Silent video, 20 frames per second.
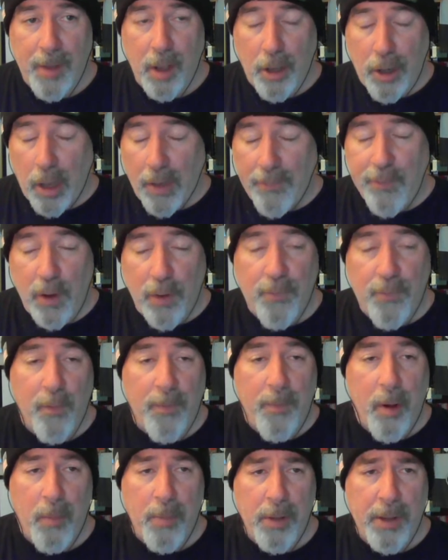Enough
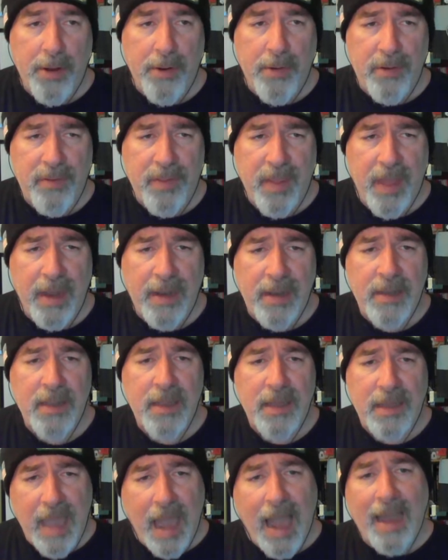football players that
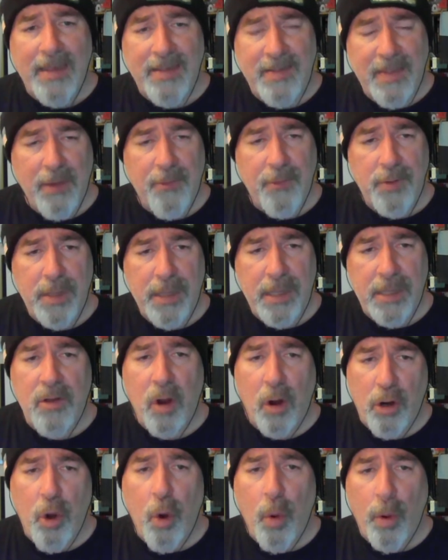guys they release
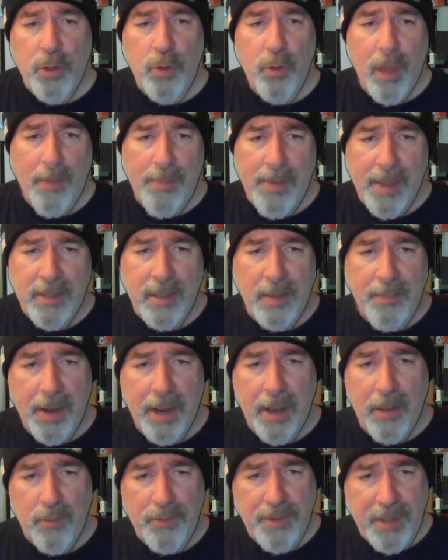are going to get picked up
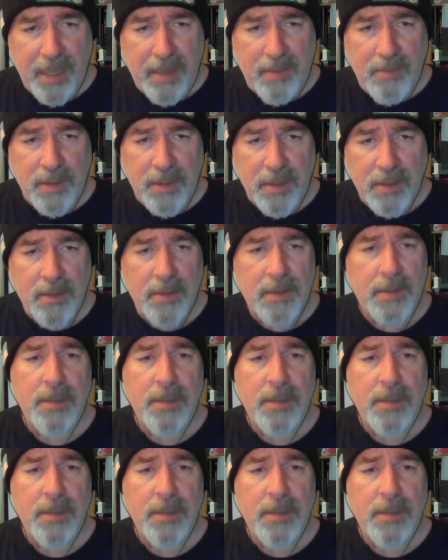by other teams.